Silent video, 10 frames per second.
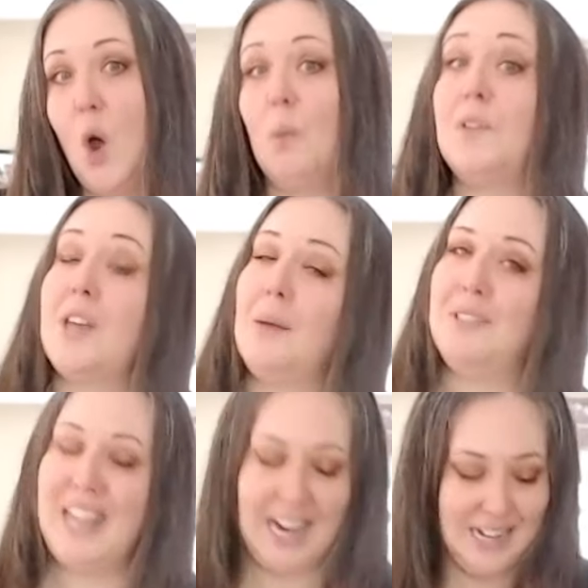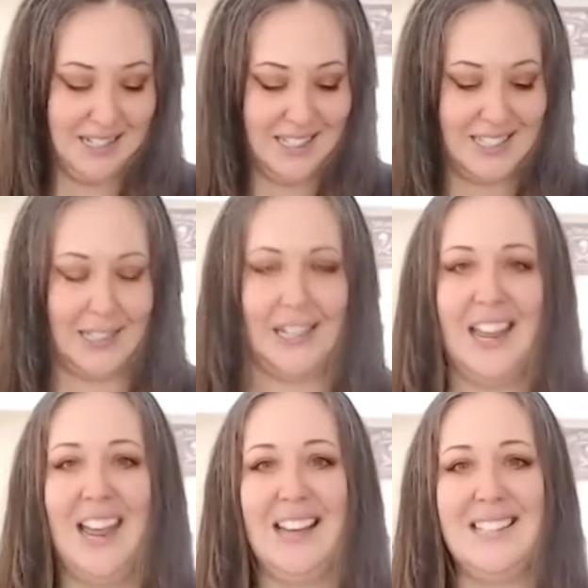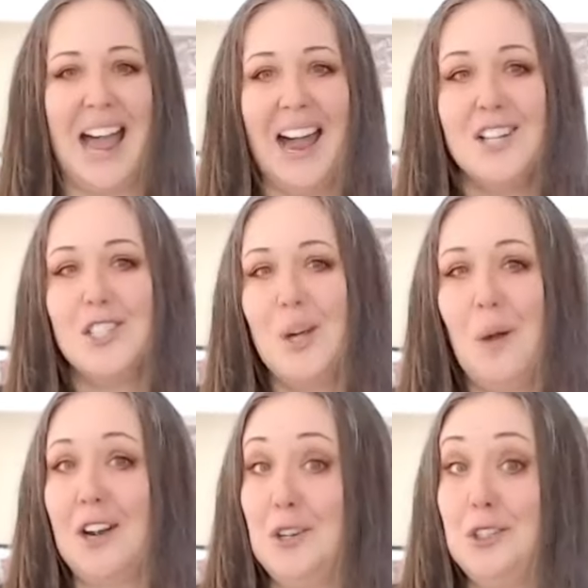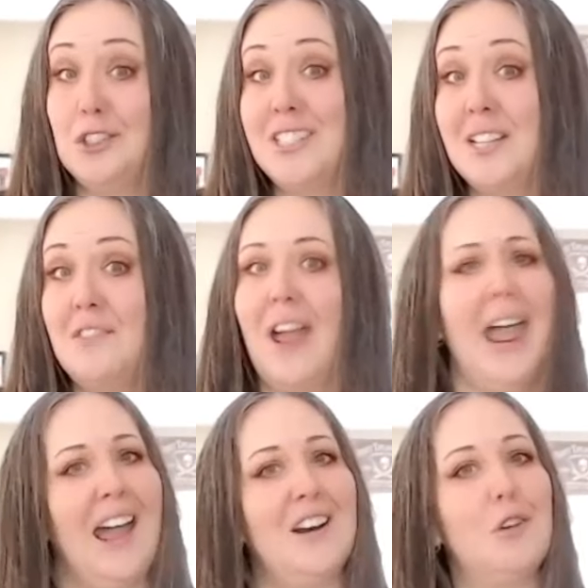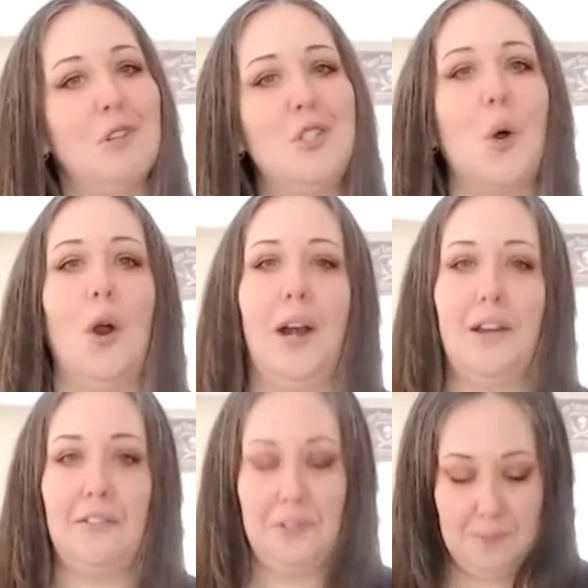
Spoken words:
while simultaneously, it's actually quite nutritive and restorative.